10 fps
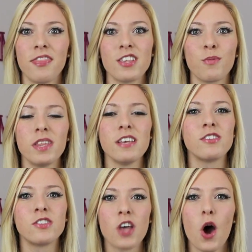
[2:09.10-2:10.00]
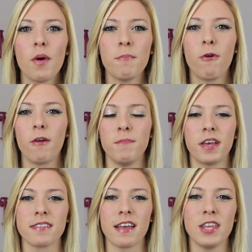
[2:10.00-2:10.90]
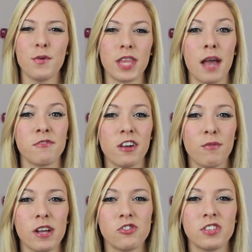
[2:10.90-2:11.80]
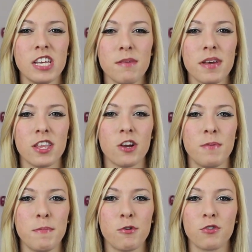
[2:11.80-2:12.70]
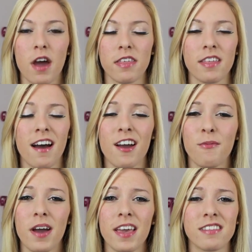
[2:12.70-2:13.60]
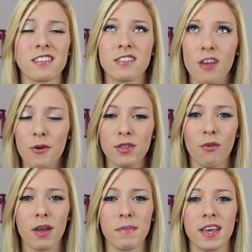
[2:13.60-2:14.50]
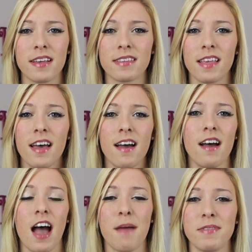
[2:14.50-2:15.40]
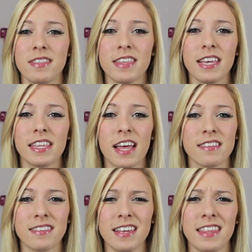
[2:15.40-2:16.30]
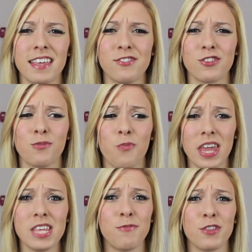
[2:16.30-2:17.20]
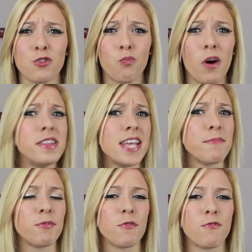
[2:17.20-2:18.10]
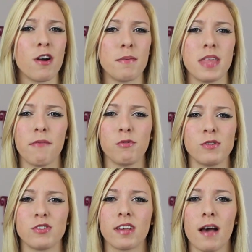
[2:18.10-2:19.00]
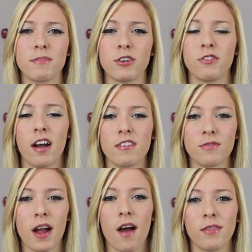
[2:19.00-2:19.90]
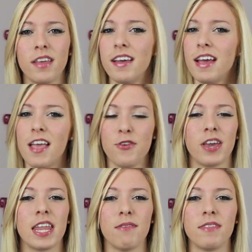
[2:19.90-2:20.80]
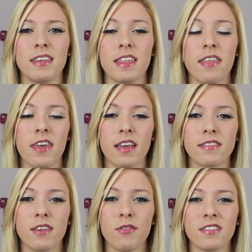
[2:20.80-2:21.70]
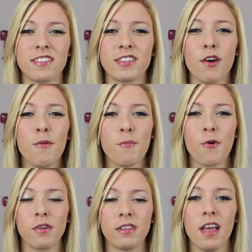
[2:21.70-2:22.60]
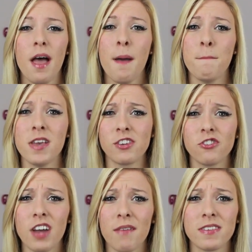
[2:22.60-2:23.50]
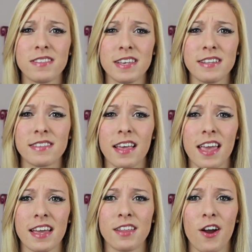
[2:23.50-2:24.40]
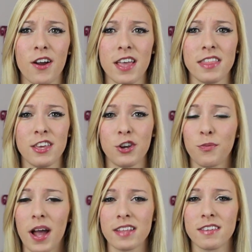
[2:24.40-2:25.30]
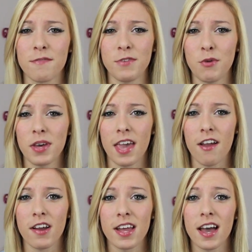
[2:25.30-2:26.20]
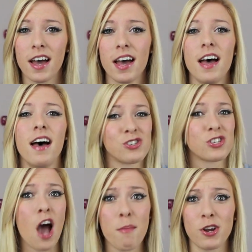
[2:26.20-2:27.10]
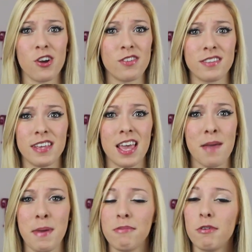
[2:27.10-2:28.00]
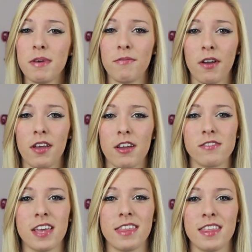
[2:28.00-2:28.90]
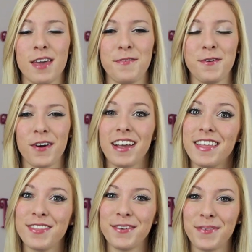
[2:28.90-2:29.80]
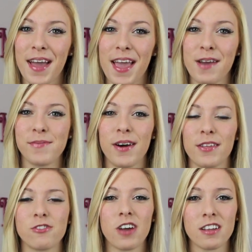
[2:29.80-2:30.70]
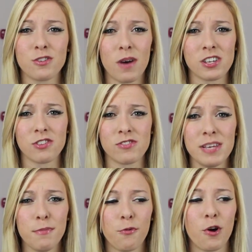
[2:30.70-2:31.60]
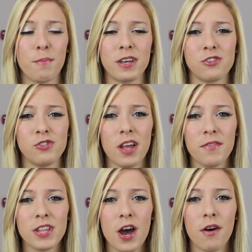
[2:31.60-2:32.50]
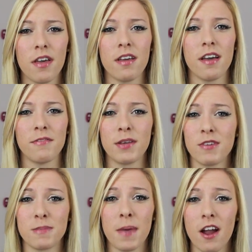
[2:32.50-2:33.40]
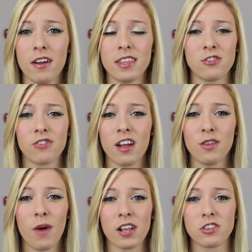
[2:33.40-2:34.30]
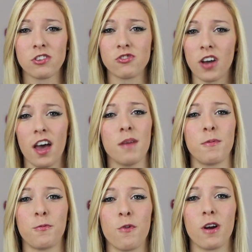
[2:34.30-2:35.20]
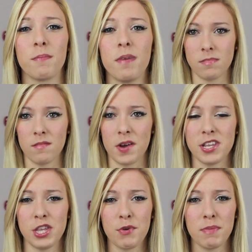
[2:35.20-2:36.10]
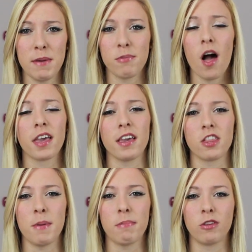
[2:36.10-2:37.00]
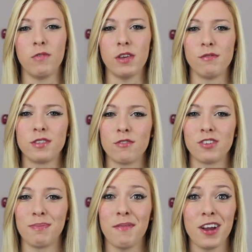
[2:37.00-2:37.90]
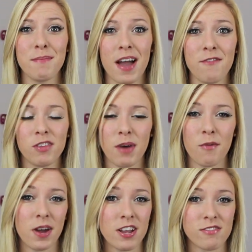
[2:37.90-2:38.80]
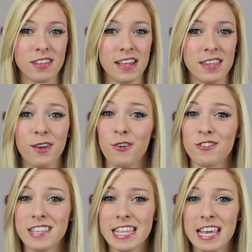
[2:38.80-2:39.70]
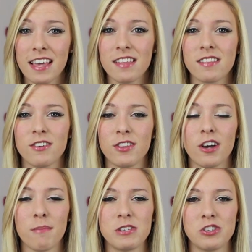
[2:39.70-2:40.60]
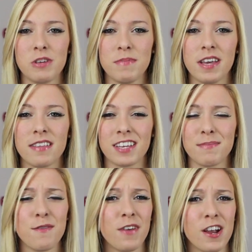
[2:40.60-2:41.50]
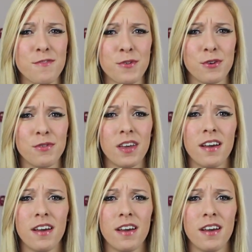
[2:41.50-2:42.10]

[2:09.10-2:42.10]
This one is so important because I know when I'm trying to watch a team and there are people crowding the aisleway, it's so annoying because I've been sitting in that seat and just waiting for this one team to perform, and everyone just comes and crowds around and you can't even see anything. So this is so important. Make sure you have a seat and are in the correct viewing area. Just common courtesy, and people will be very irritated if you are in their way while they're trying to watch their team perform, because you never know if someone's parent is trying to watch their child perform, and you don't want to be blocking other people's views. So just be very mindful about where you're standing or sitting during the competition, because it can be very rude.